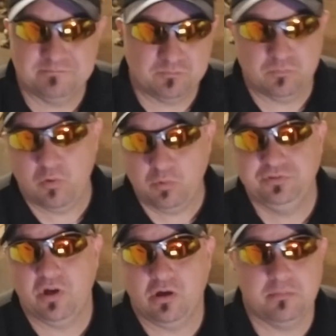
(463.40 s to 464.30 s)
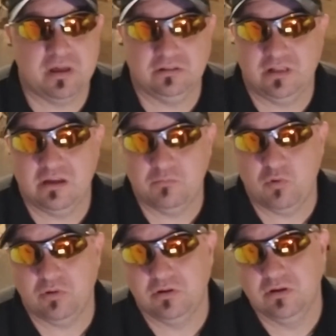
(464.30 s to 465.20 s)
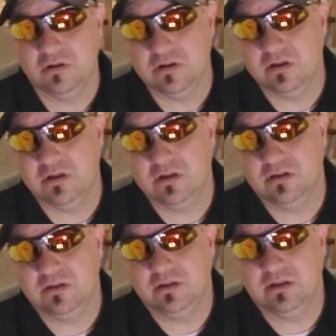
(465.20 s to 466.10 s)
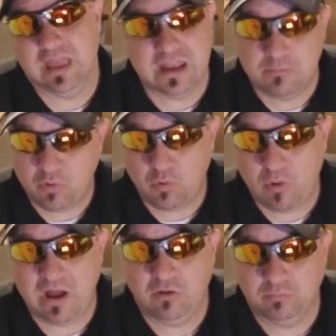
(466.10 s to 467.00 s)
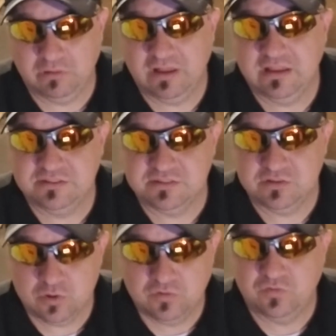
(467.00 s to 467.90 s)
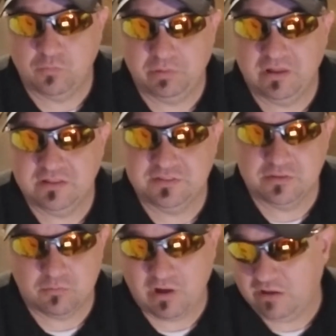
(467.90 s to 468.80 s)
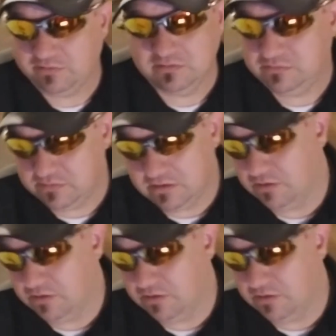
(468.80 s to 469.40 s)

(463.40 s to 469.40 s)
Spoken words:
But we'll talk about a lot more edible wild plants and useful plants in the wild. You know,